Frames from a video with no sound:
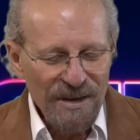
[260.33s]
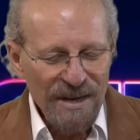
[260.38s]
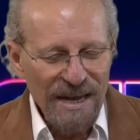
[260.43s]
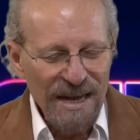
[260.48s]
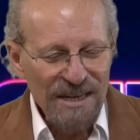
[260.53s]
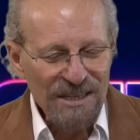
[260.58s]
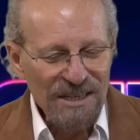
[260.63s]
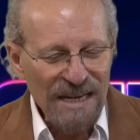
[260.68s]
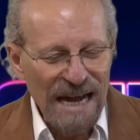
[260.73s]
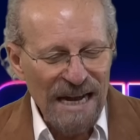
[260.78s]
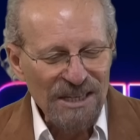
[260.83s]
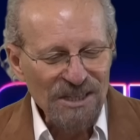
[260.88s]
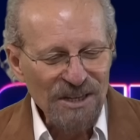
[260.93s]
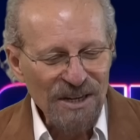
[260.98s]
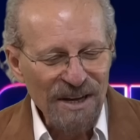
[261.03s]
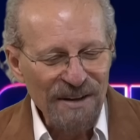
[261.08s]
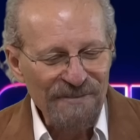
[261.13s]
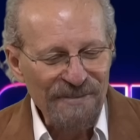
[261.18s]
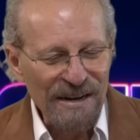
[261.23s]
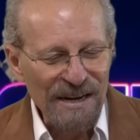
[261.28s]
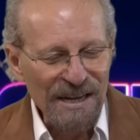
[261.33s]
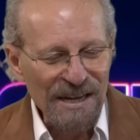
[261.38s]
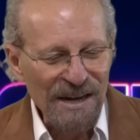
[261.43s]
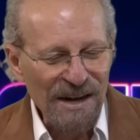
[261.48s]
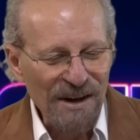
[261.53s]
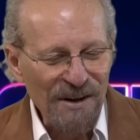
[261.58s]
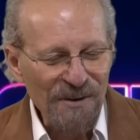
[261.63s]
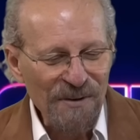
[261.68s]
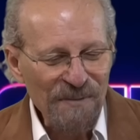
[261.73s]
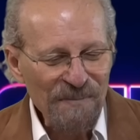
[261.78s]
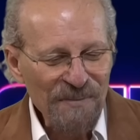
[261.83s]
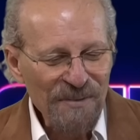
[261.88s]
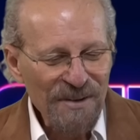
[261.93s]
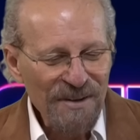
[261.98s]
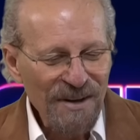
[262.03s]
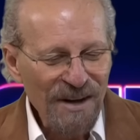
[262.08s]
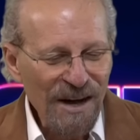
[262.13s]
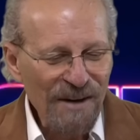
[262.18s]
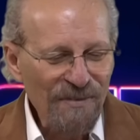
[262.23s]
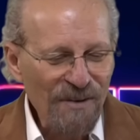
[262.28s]
It's actually a video
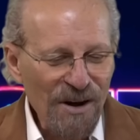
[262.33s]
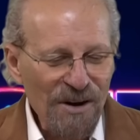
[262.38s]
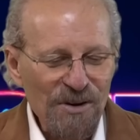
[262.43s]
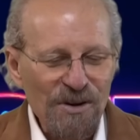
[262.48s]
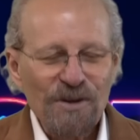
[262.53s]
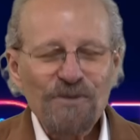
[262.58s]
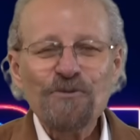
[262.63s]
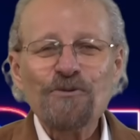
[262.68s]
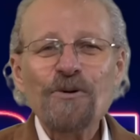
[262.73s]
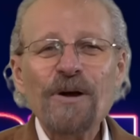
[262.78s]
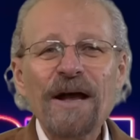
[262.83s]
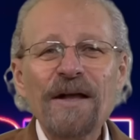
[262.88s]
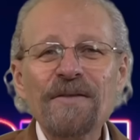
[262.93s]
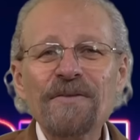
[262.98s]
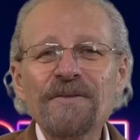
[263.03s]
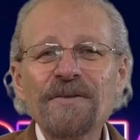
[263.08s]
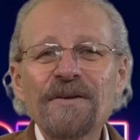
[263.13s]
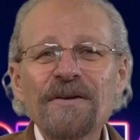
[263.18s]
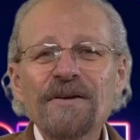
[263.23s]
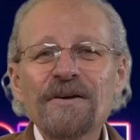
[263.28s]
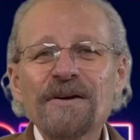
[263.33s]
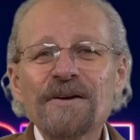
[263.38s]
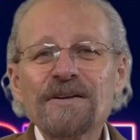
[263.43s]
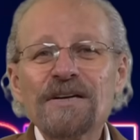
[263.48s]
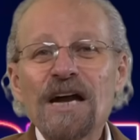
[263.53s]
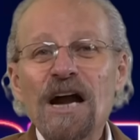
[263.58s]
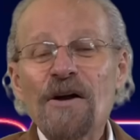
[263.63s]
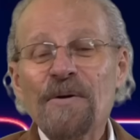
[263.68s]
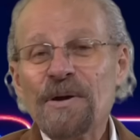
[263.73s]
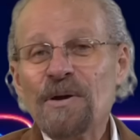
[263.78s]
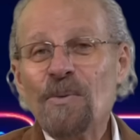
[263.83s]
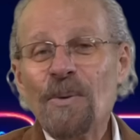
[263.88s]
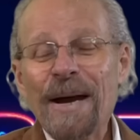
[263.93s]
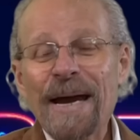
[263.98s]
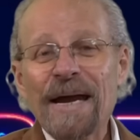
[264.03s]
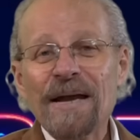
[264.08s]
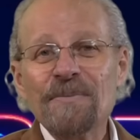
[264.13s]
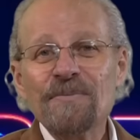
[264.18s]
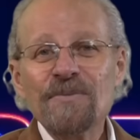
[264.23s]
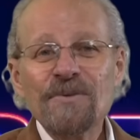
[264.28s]
of our good friend Gary
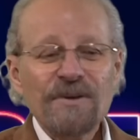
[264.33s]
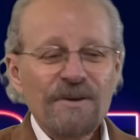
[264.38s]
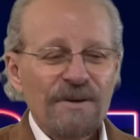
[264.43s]
Wayne.